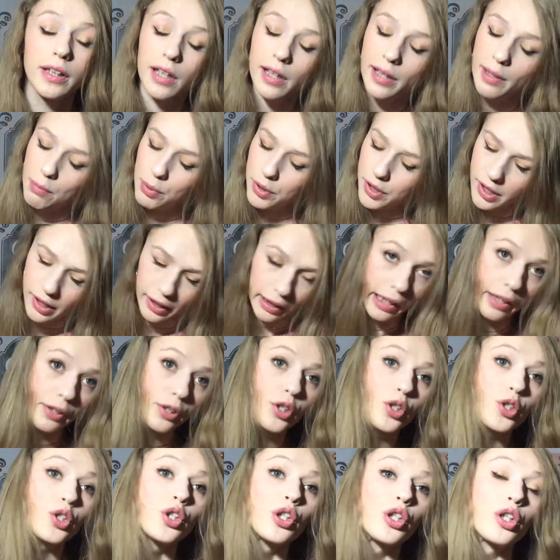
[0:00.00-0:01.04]
Lipstick is
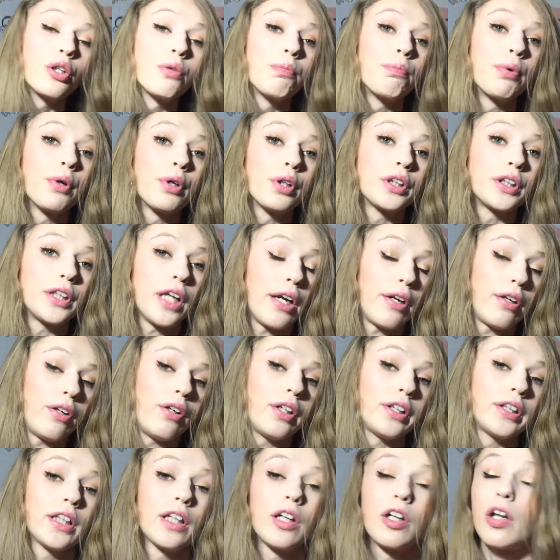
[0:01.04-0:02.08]
super subtle.
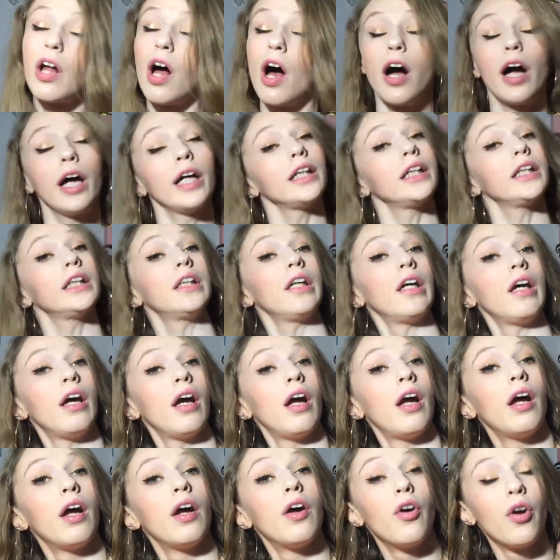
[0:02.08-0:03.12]
It's a gloss
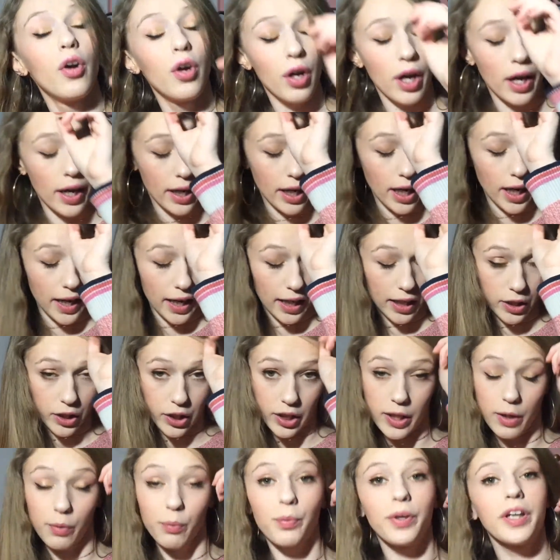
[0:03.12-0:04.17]
and I
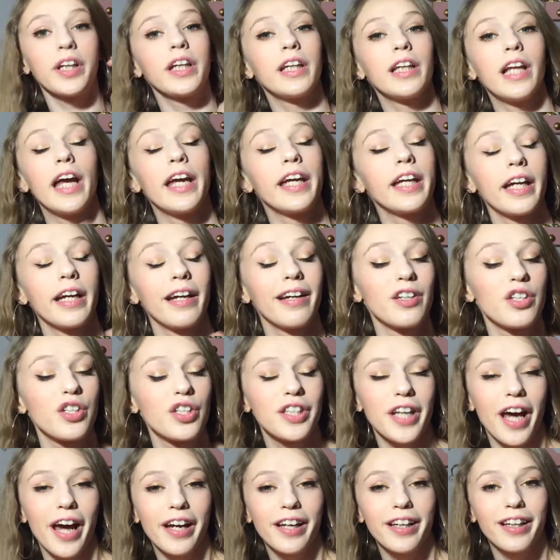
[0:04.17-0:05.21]
actually really like it. It
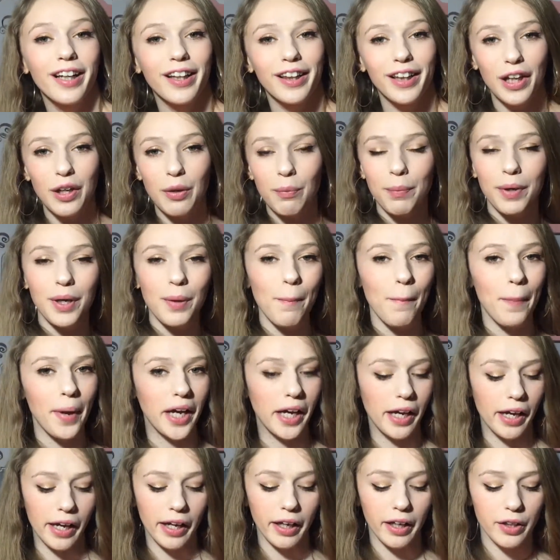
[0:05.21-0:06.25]
just added a little bit of
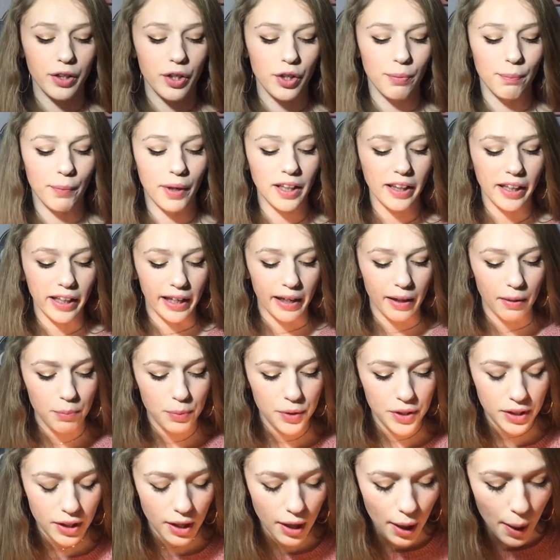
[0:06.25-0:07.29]
pink to my
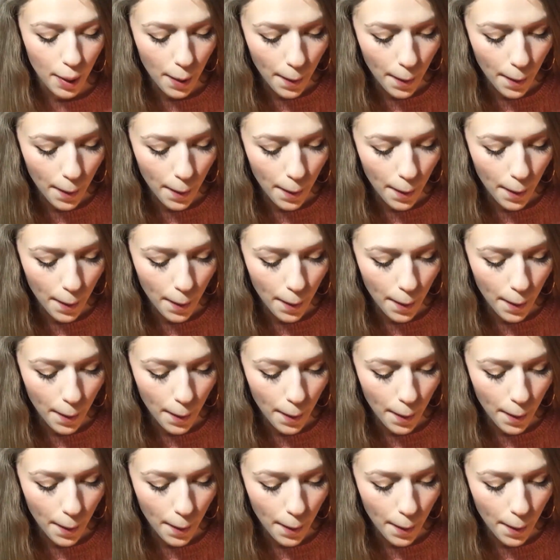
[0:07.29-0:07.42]
lips,